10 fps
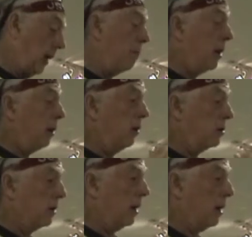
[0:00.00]
many
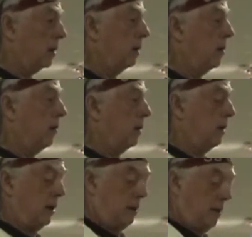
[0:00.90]
years later, I concluded
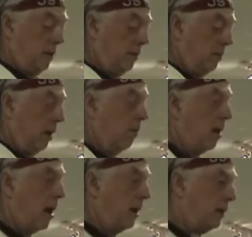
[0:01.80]
that our
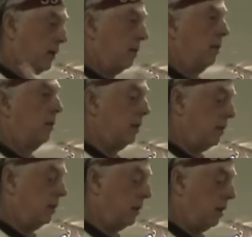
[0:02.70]
bodies are,
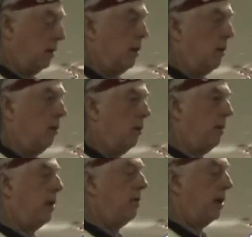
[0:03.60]
you know,
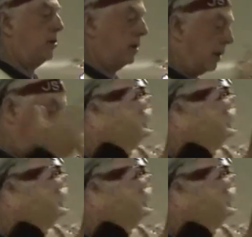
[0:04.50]
basically